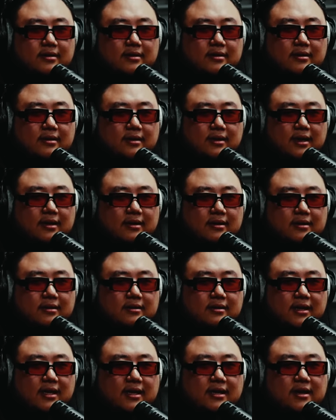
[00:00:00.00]
Yeah,
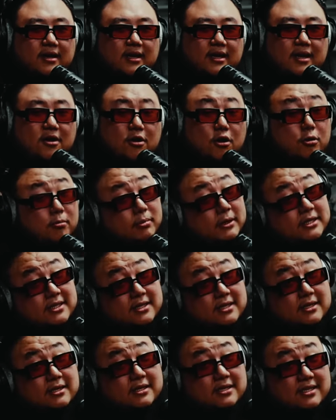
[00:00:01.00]
they cut here, but
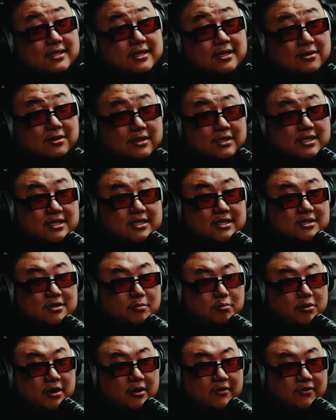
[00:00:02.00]
still, this is still
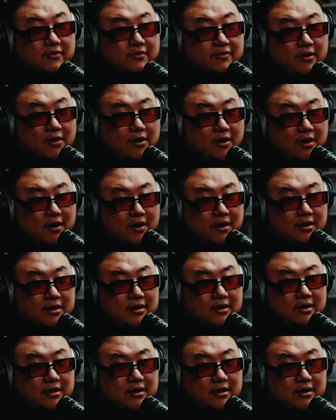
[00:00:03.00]
pretty far.